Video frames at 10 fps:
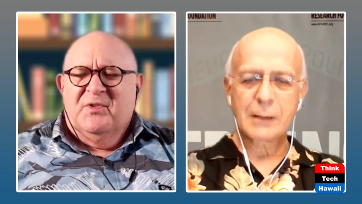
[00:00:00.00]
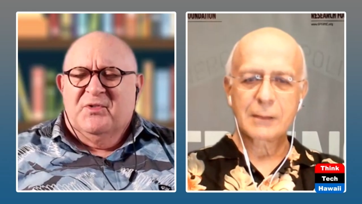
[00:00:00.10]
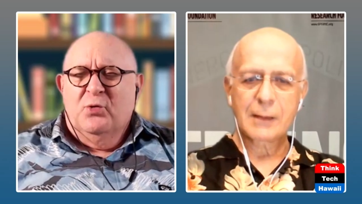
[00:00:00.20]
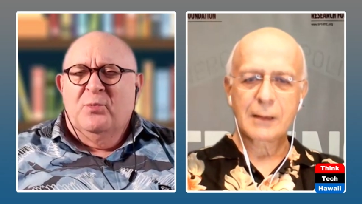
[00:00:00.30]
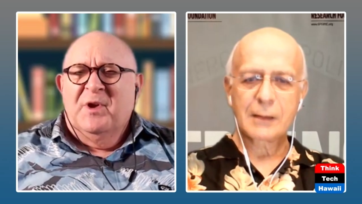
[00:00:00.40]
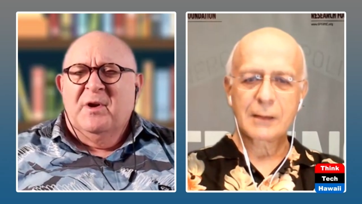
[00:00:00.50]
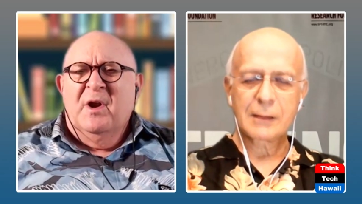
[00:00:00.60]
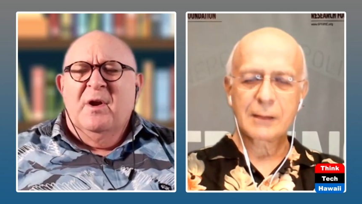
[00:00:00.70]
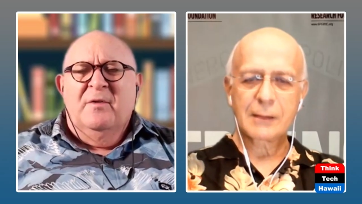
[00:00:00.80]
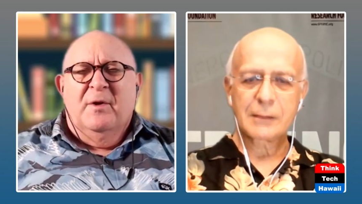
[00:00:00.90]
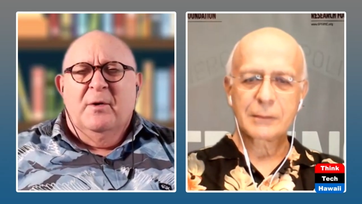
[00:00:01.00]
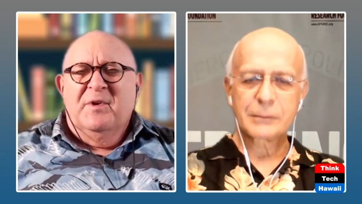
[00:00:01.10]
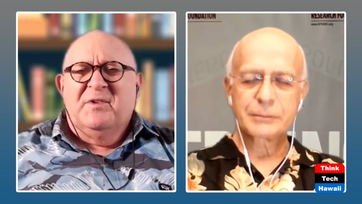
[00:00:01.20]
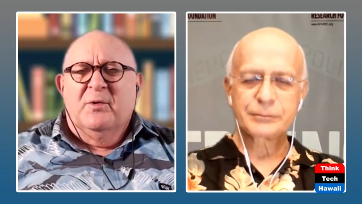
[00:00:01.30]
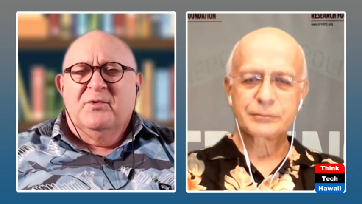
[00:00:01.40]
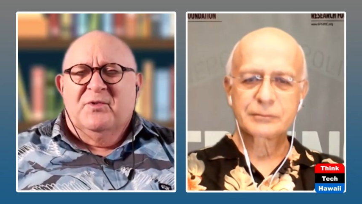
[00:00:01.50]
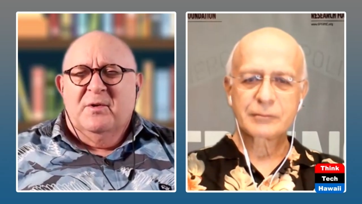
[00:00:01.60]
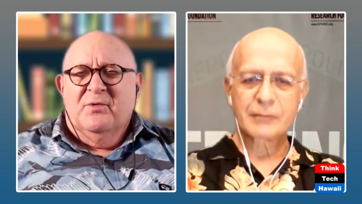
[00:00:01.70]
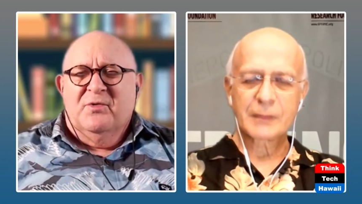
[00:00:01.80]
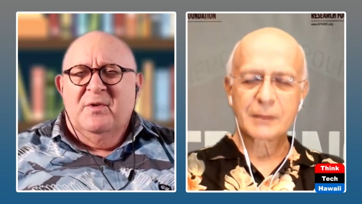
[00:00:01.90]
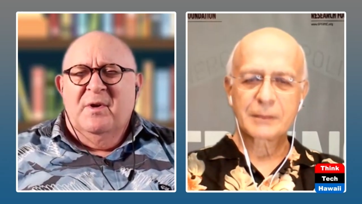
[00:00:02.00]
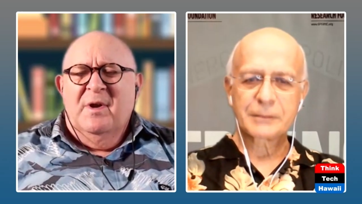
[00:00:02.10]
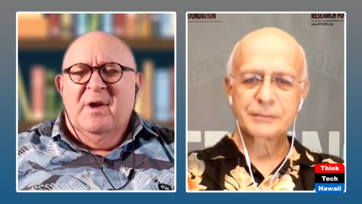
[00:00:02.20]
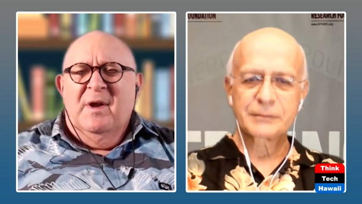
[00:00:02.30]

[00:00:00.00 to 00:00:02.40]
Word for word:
Speaker 1: assume that there is no solution